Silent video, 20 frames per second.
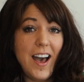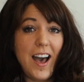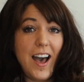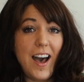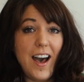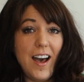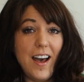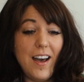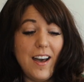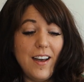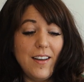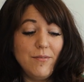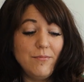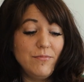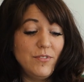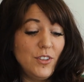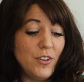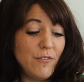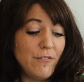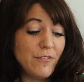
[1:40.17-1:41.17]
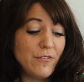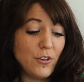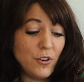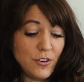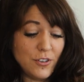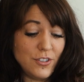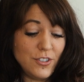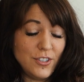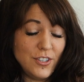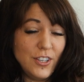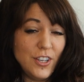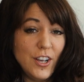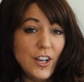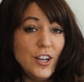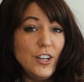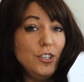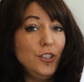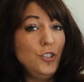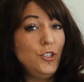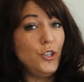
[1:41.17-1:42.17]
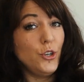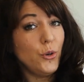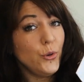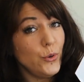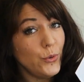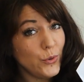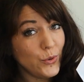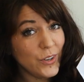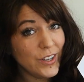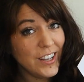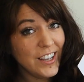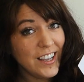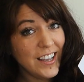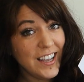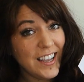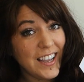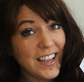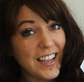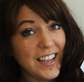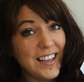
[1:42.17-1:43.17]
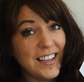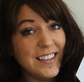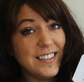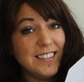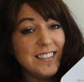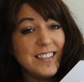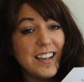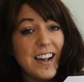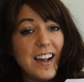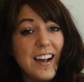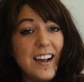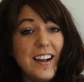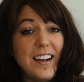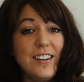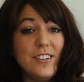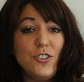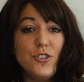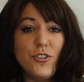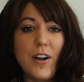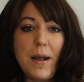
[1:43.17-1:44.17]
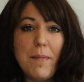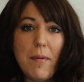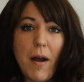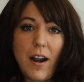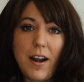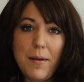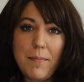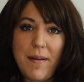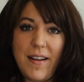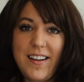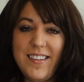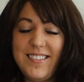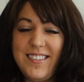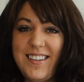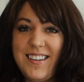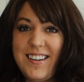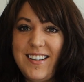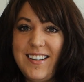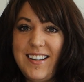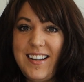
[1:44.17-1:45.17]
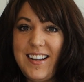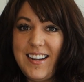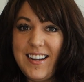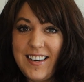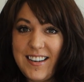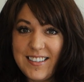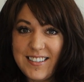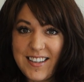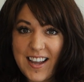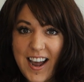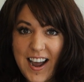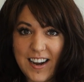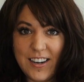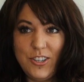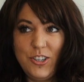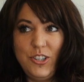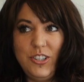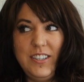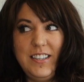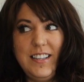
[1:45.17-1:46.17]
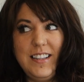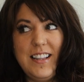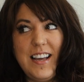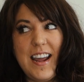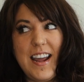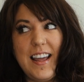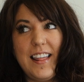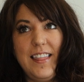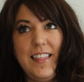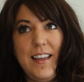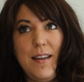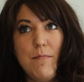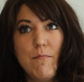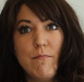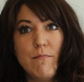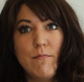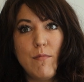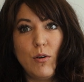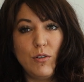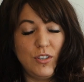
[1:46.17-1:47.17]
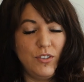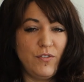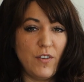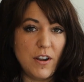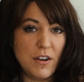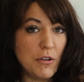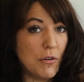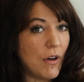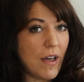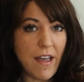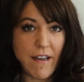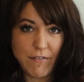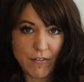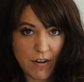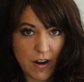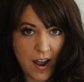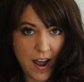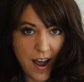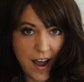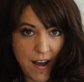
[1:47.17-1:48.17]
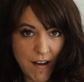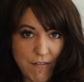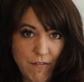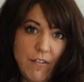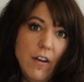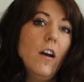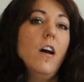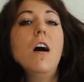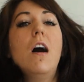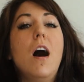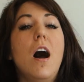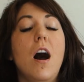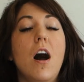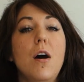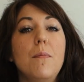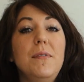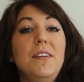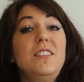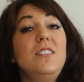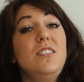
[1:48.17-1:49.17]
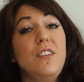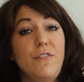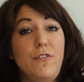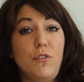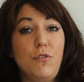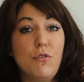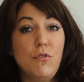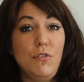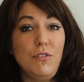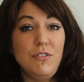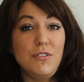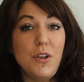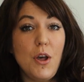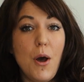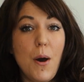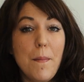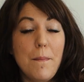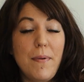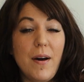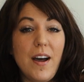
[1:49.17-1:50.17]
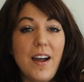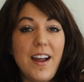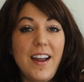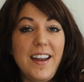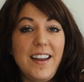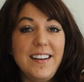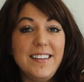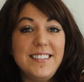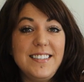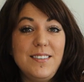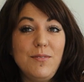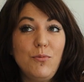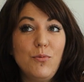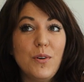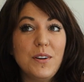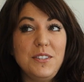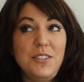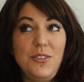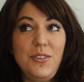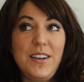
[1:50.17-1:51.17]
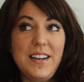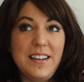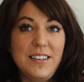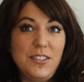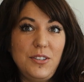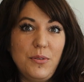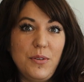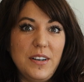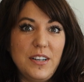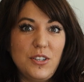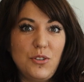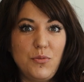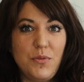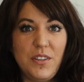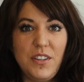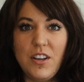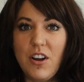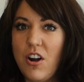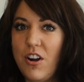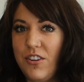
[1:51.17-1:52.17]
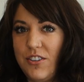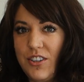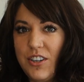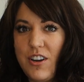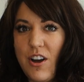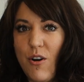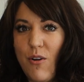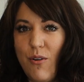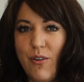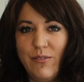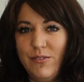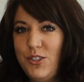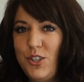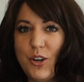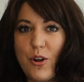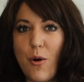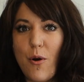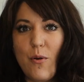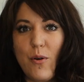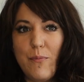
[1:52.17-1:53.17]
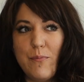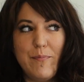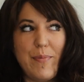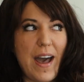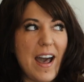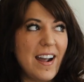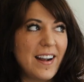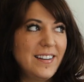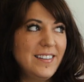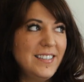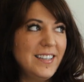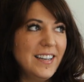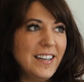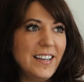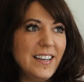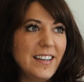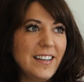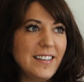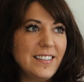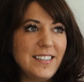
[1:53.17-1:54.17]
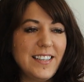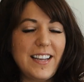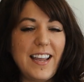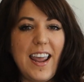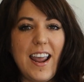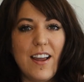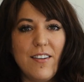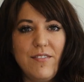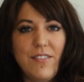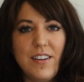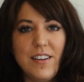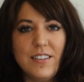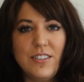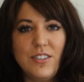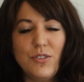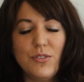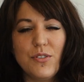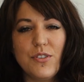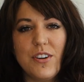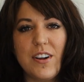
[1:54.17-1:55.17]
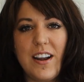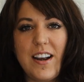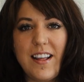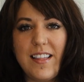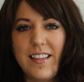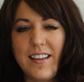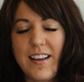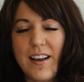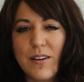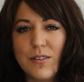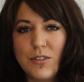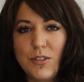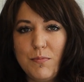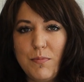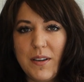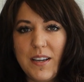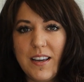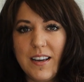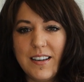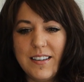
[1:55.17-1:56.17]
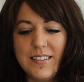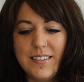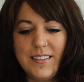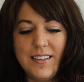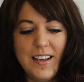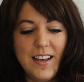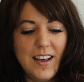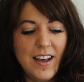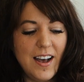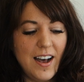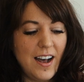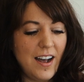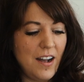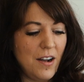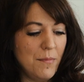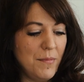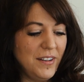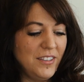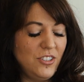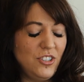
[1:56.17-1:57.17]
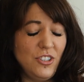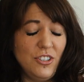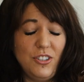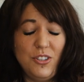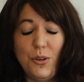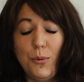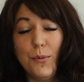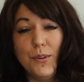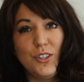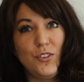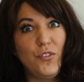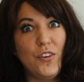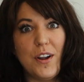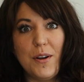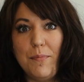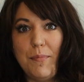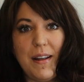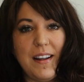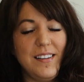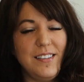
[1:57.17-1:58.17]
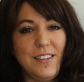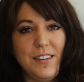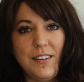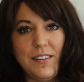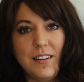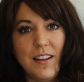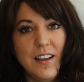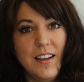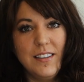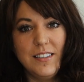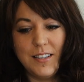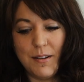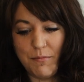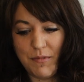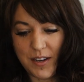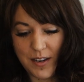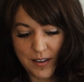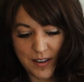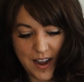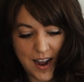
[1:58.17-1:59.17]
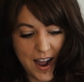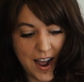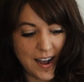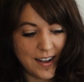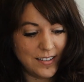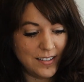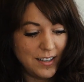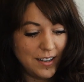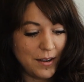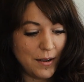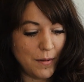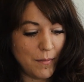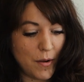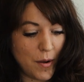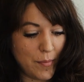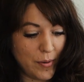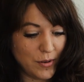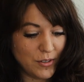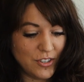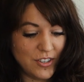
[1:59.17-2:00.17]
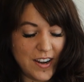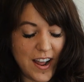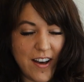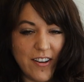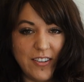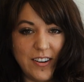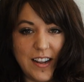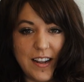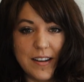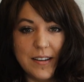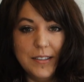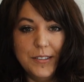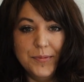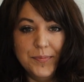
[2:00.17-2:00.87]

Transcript: The first do is try body painting. It is actually like the most fun you'll ever have. It's difficult, but once you get into it, it's really hard to go back to canvas or anything else, because it's just too much fun painting something that has a personality.